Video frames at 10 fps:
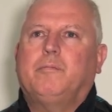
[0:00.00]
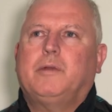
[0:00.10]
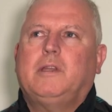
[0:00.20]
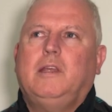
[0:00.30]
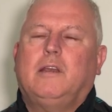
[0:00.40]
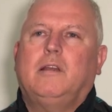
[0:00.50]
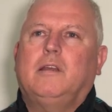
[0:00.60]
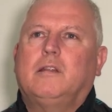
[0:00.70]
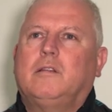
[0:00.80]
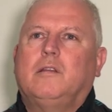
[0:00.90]
particularly
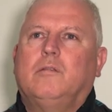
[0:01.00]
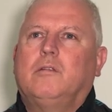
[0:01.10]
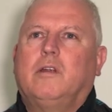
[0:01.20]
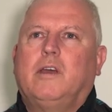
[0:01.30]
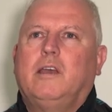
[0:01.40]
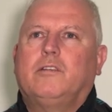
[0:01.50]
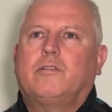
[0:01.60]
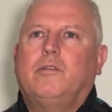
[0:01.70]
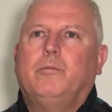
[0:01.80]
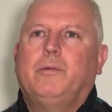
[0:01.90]
at the younger age
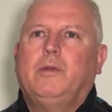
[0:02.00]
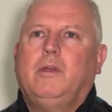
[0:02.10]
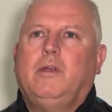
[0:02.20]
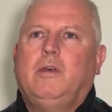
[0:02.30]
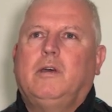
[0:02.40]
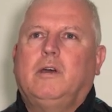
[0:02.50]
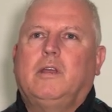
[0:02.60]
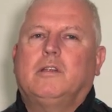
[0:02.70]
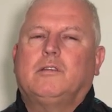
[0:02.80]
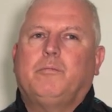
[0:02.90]
group, I
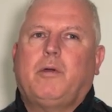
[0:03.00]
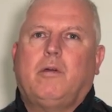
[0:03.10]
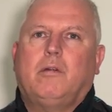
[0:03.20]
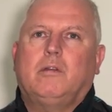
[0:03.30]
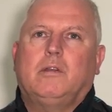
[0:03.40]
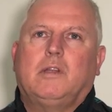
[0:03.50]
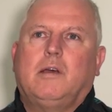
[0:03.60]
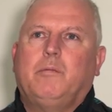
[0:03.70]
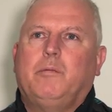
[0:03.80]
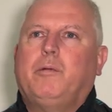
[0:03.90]
think it's important
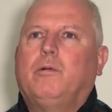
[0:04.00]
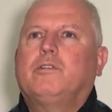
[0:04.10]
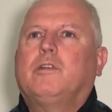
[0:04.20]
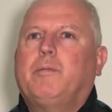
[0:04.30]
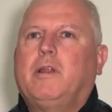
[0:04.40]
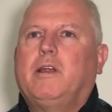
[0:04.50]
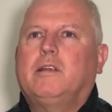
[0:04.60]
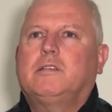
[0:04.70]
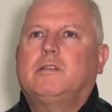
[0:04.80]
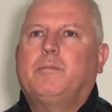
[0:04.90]
that we push the
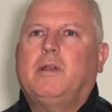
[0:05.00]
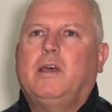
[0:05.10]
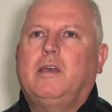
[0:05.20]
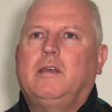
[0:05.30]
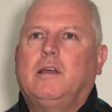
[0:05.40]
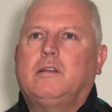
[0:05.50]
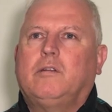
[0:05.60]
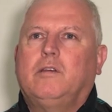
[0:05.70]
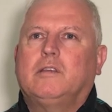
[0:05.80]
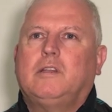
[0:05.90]
players to play at the
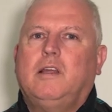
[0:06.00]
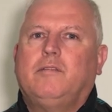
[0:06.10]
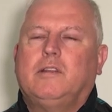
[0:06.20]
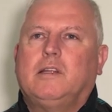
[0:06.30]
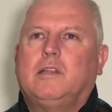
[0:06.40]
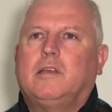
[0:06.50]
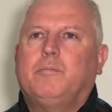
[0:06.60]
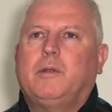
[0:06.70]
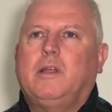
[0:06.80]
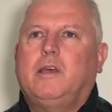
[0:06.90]
highest level that they
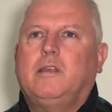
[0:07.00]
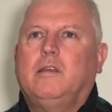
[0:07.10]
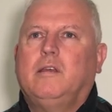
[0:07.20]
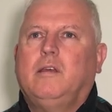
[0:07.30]
can play.